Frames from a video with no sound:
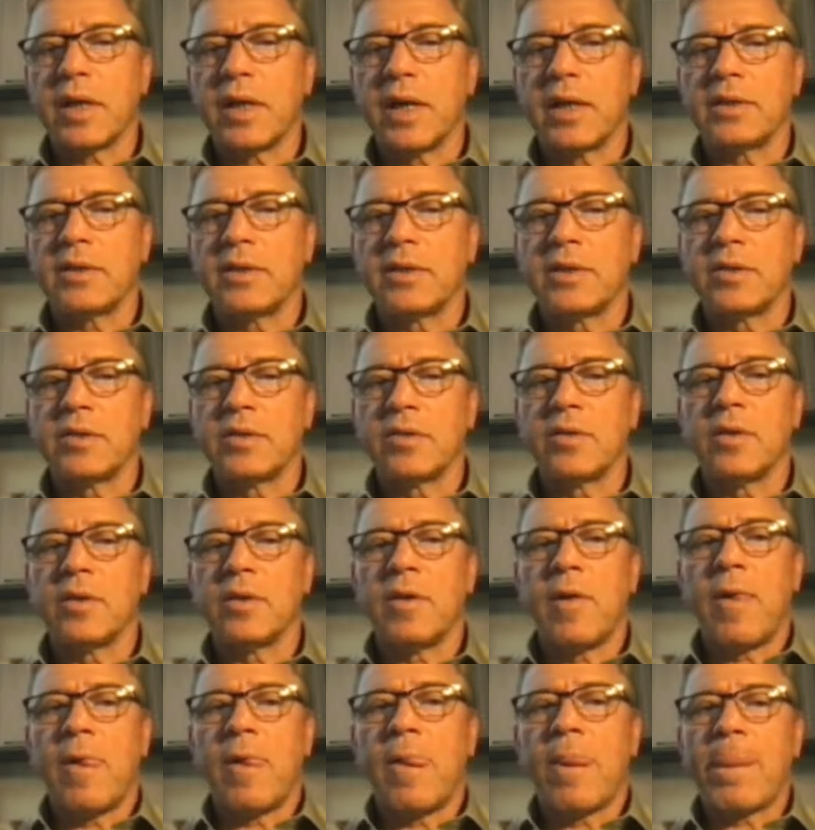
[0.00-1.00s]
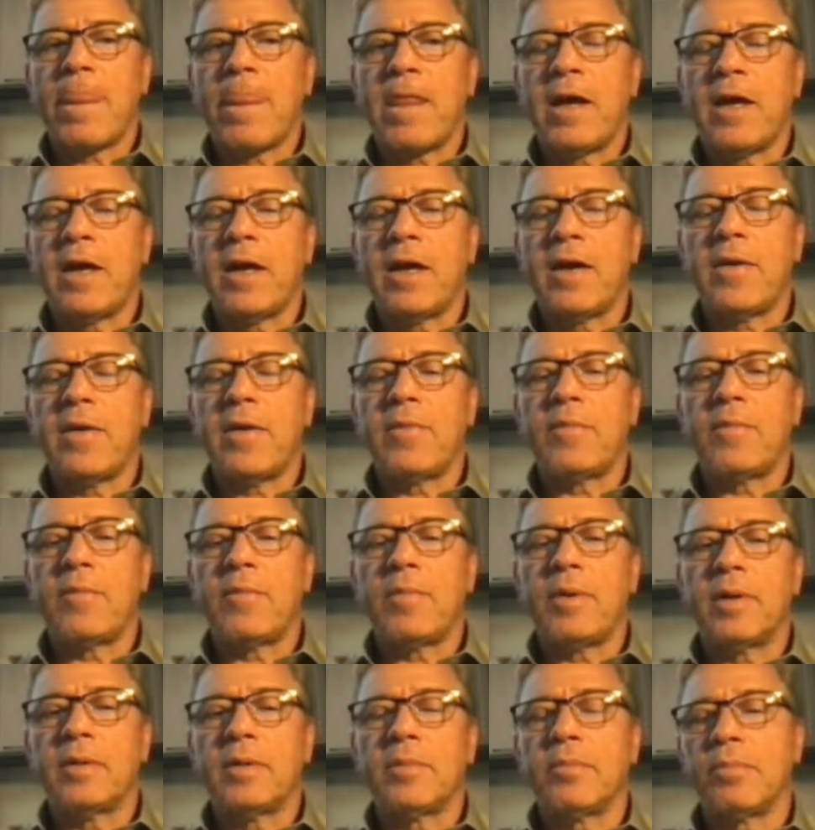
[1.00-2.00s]
get to,
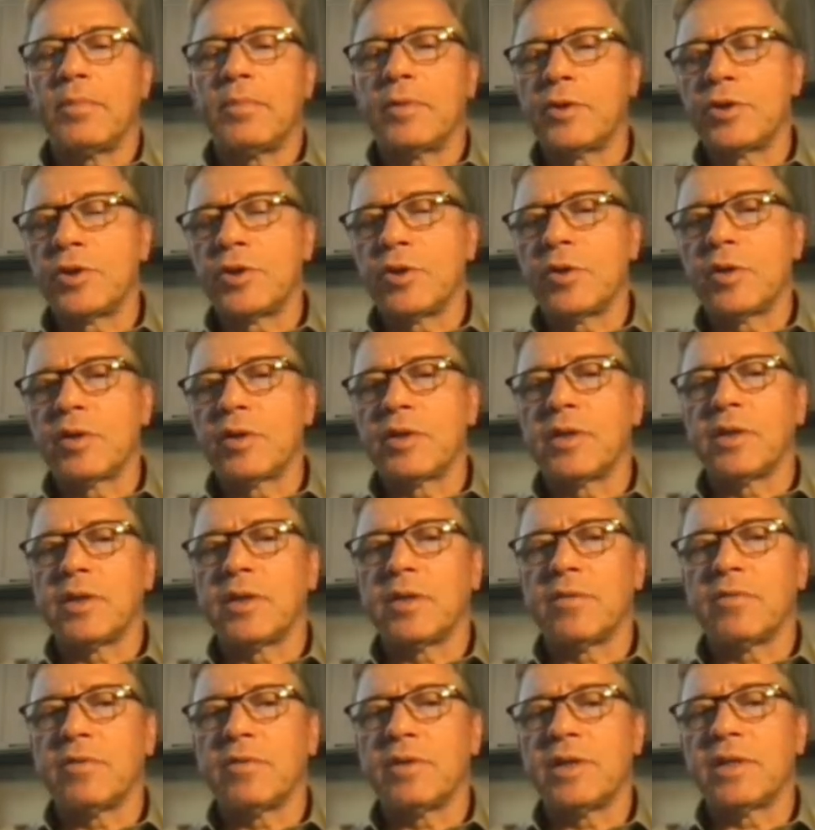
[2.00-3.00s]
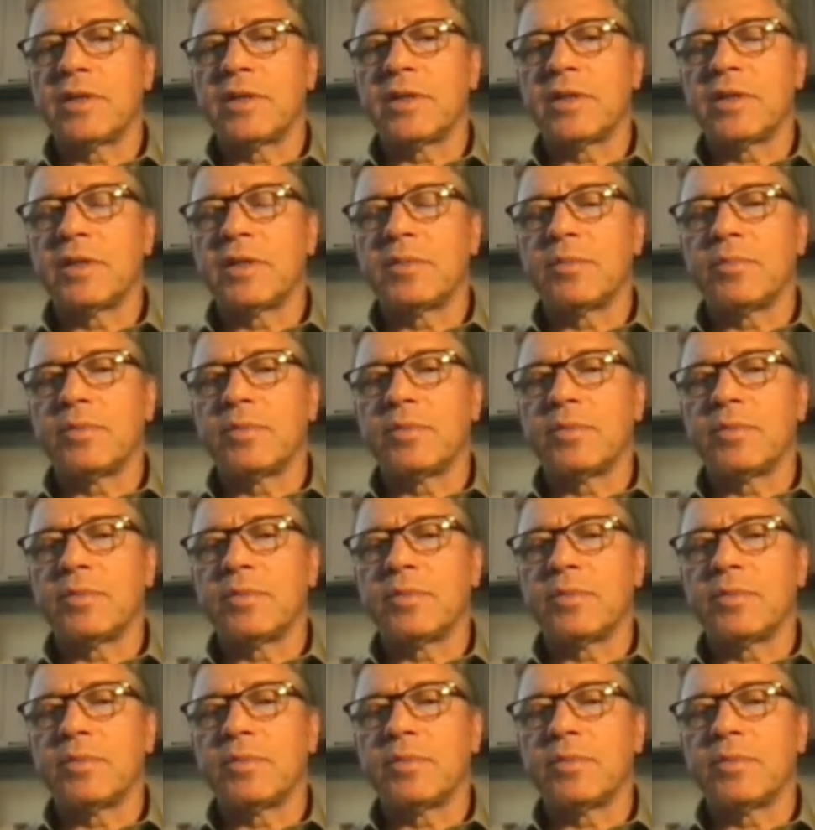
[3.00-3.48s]
but majority of anesthetists